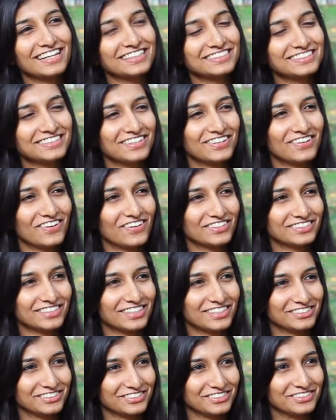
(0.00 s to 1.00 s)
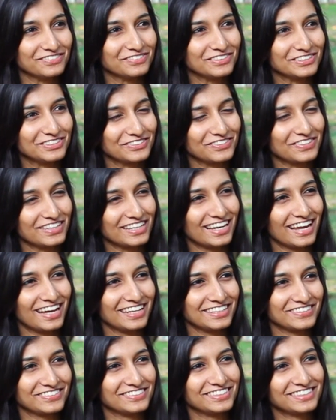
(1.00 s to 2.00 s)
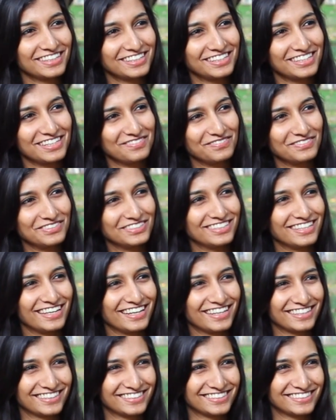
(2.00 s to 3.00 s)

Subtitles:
thanks a lot Arjun for throwing light on the Kanamo.